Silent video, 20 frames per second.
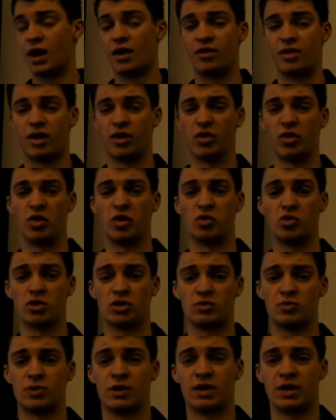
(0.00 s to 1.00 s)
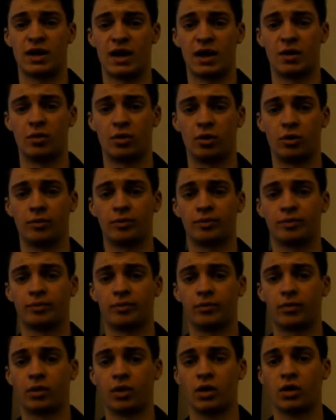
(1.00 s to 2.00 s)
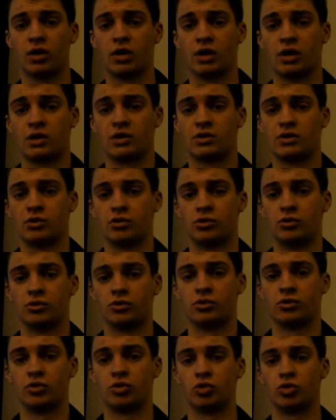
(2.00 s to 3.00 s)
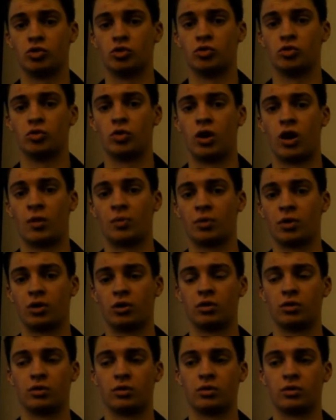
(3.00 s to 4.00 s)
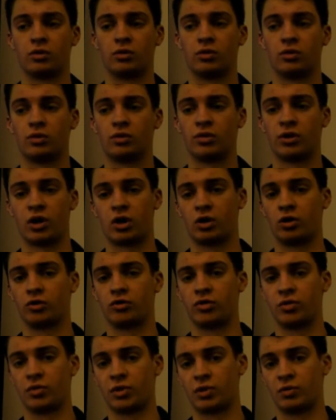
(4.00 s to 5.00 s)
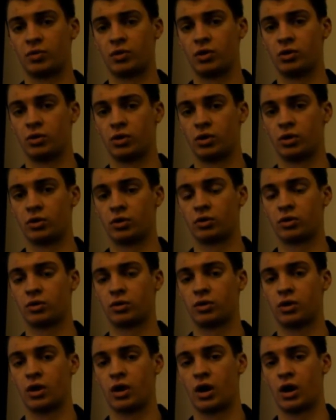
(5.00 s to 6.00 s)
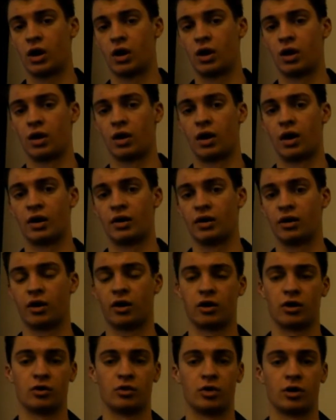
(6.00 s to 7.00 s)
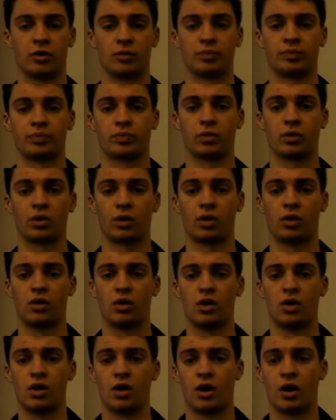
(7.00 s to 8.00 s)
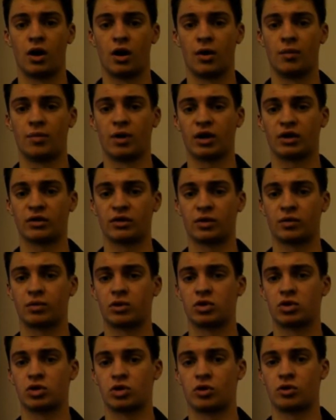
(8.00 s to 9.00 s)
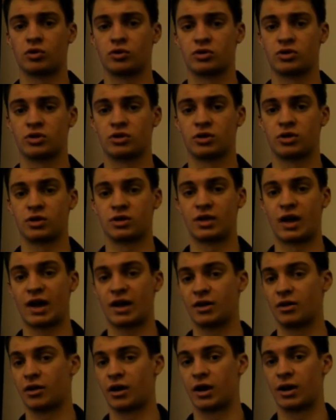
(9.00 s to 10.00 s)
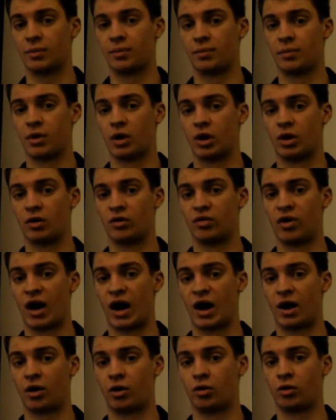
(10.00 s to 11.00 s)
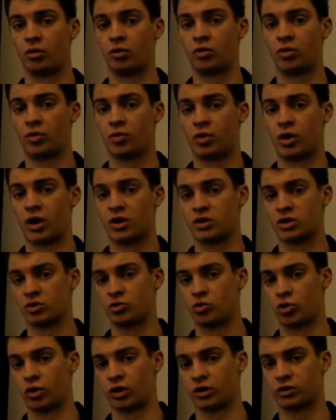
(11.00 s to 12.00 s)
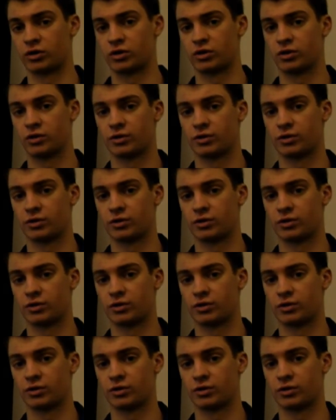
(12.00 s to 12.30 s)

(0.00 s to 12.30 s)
And then the USB cable is used to upload the code from the computer on the Arduino. Next, I'm going to show a circuit diagram of how the project worked.